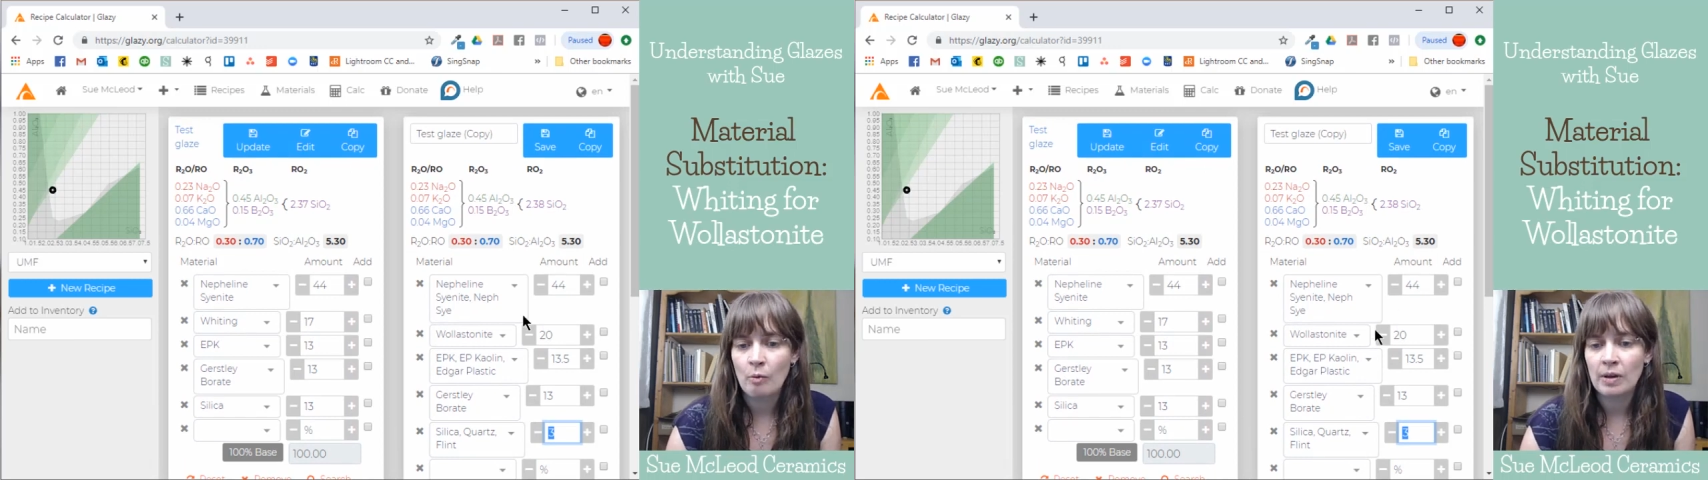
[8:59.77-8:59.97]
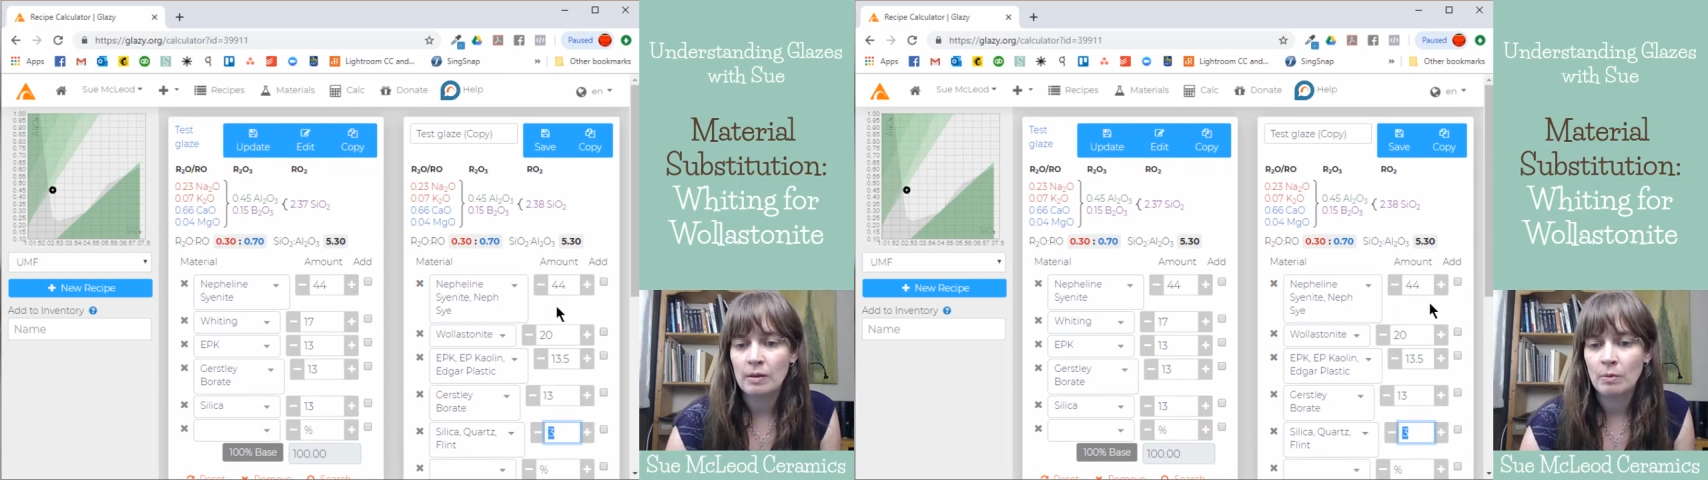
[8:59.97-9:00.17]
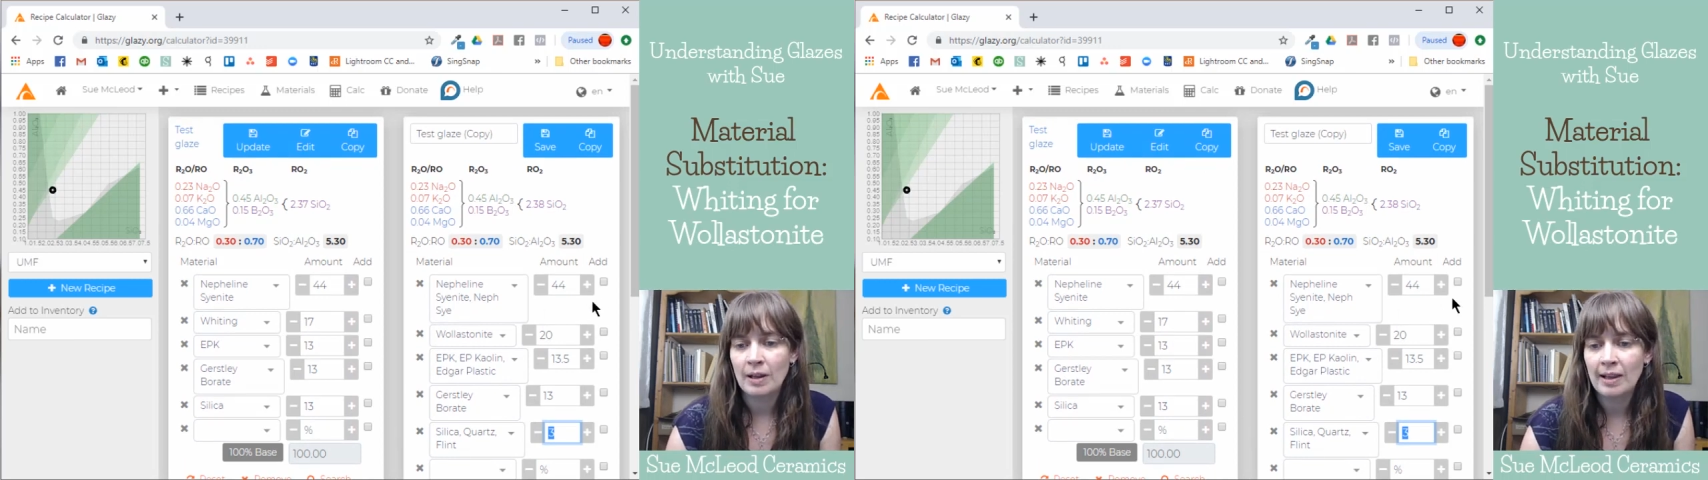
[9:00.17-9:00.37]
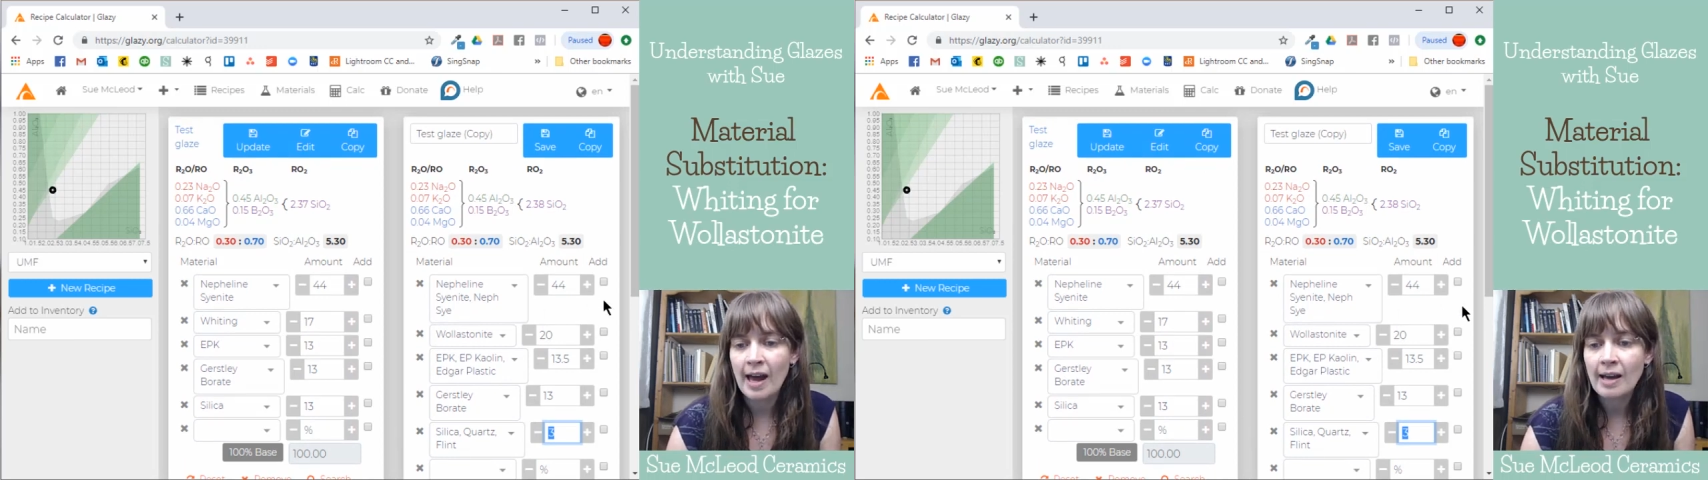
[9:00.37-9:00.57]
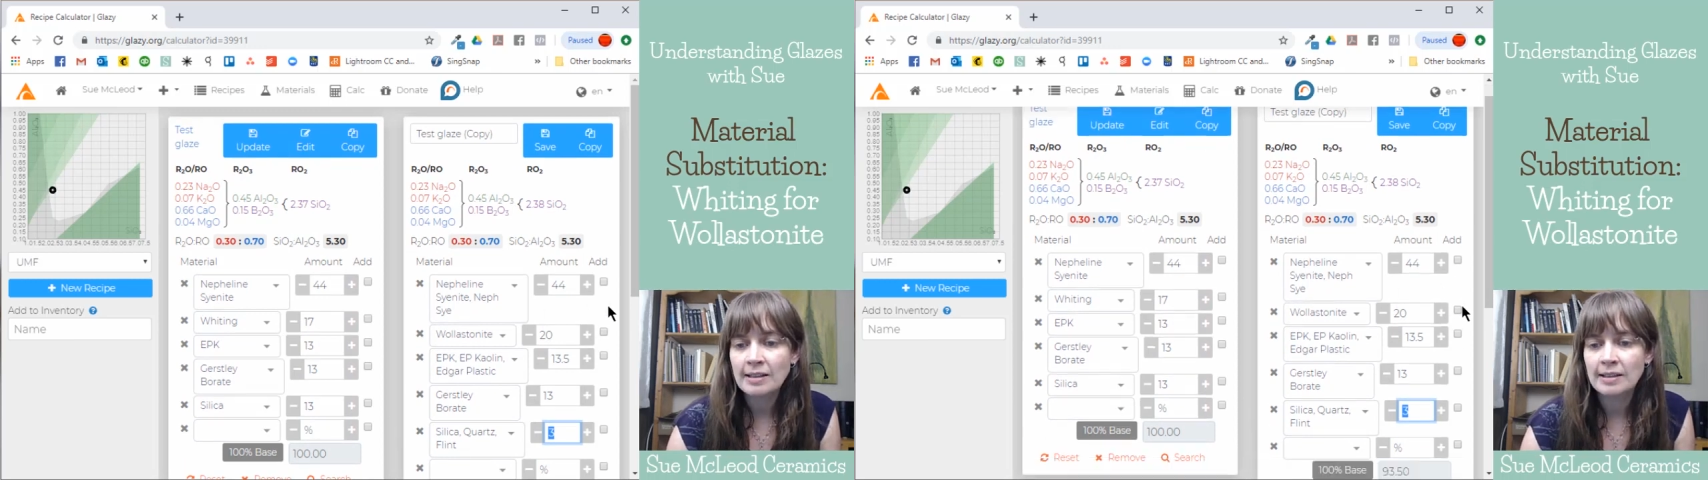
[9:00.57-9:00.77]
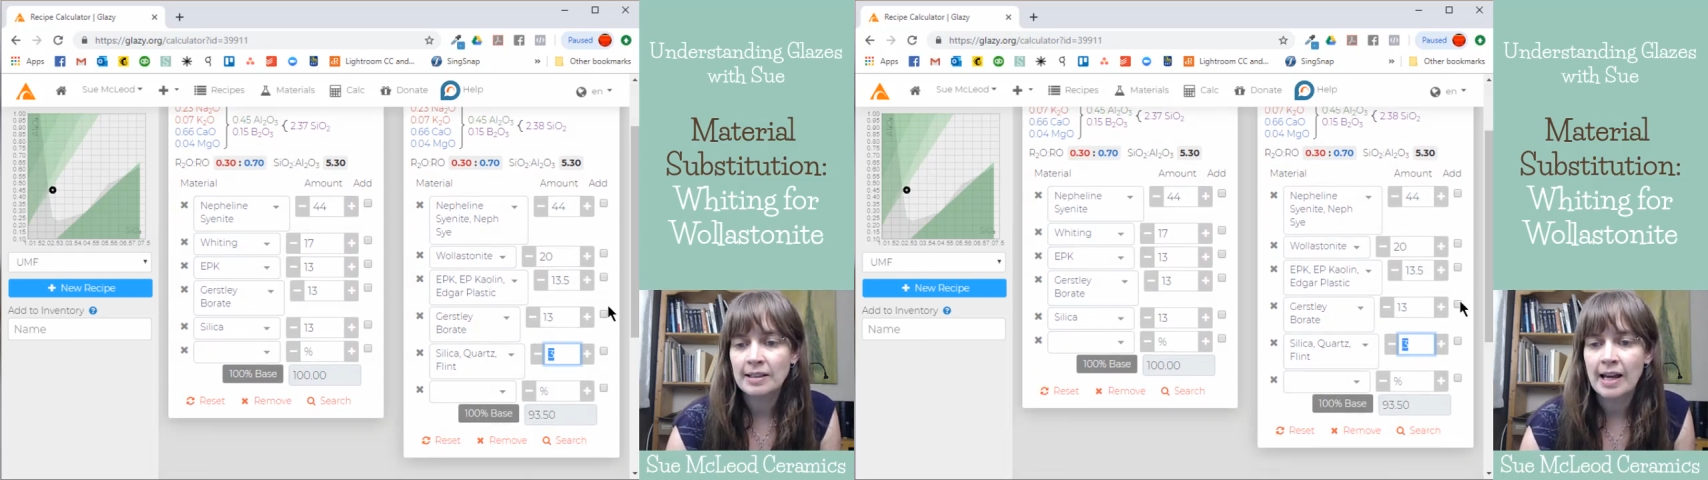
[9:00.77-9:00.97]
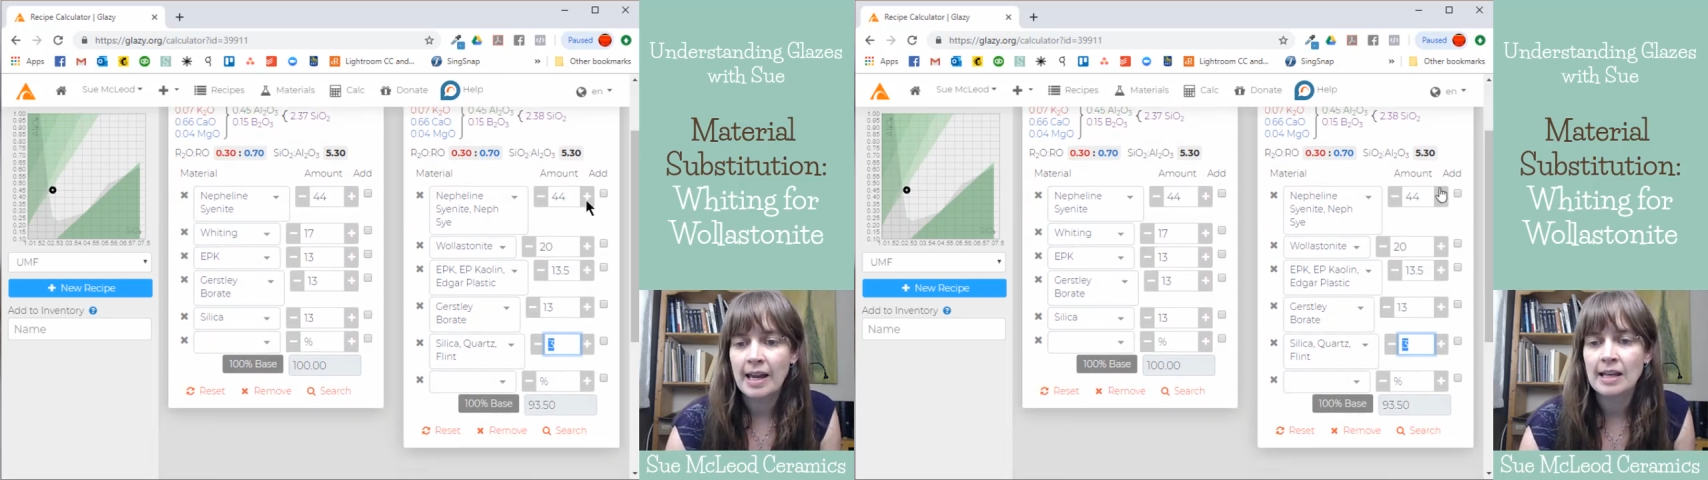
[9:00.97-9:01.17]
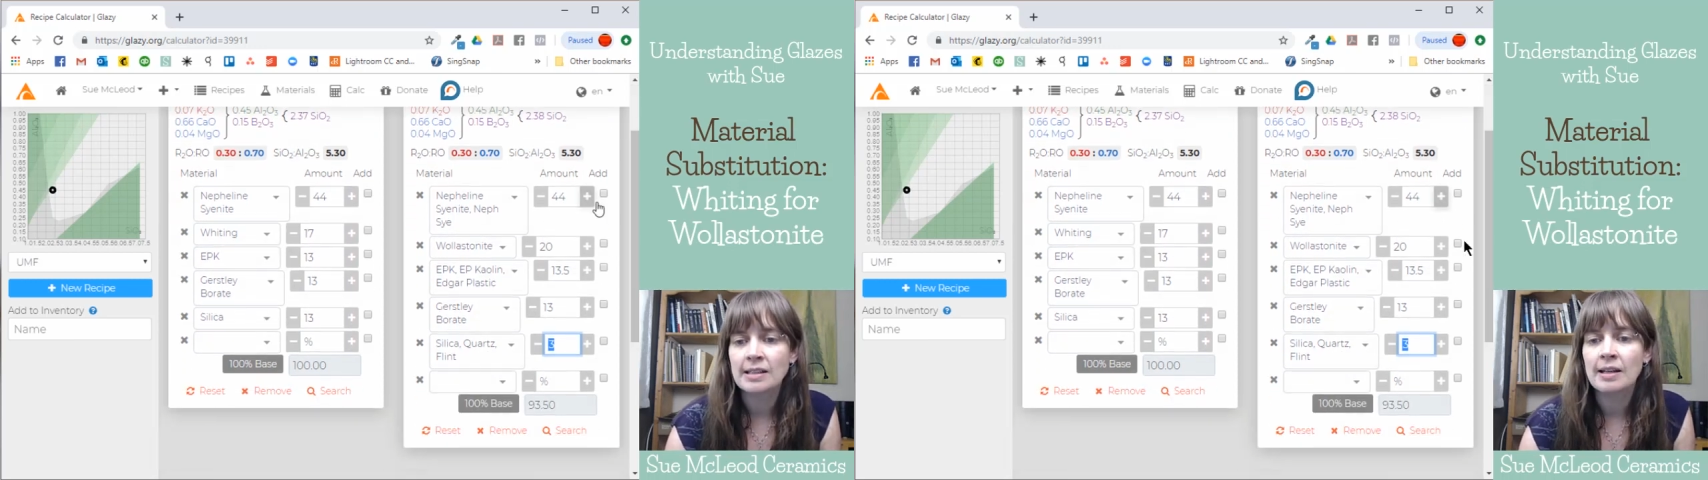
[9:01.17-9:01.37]
with
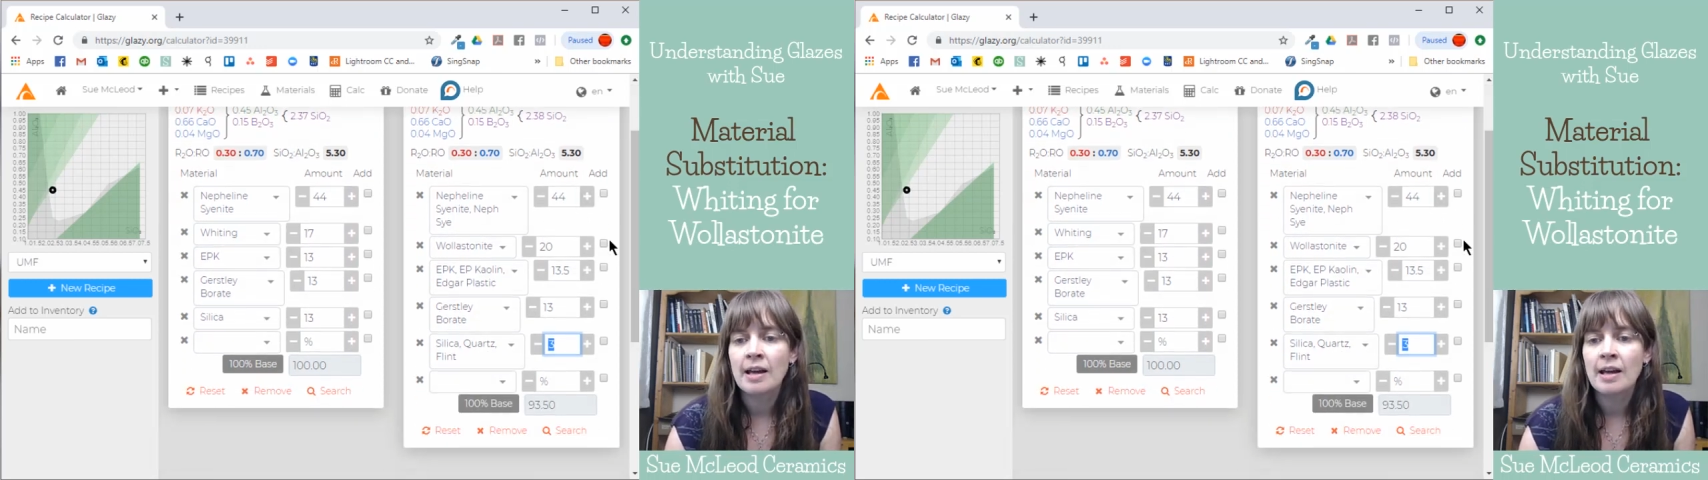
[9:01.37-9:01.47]
wollastonite